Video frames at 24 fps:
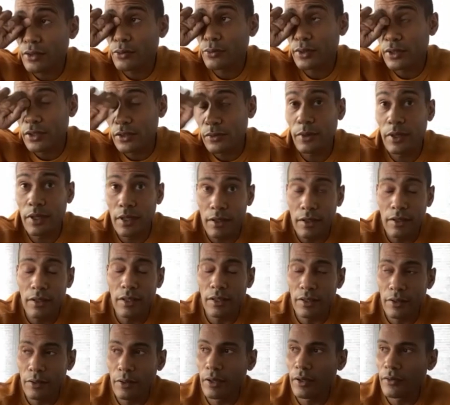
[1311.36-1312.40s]
reason why
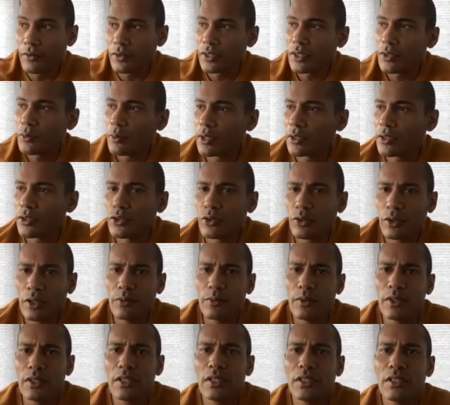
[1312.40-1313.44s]
I obviously wanted to join,
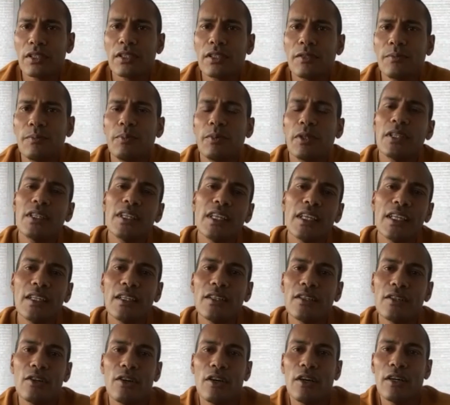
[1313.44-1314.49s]
was because it's
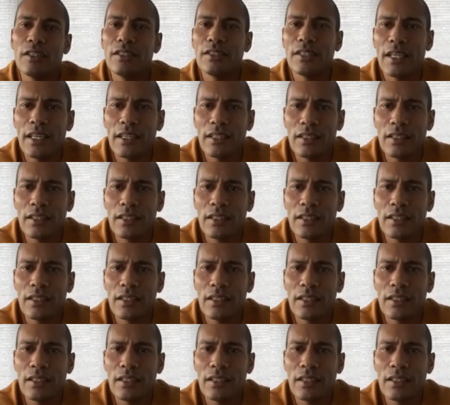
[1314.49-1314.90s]
Canadian content.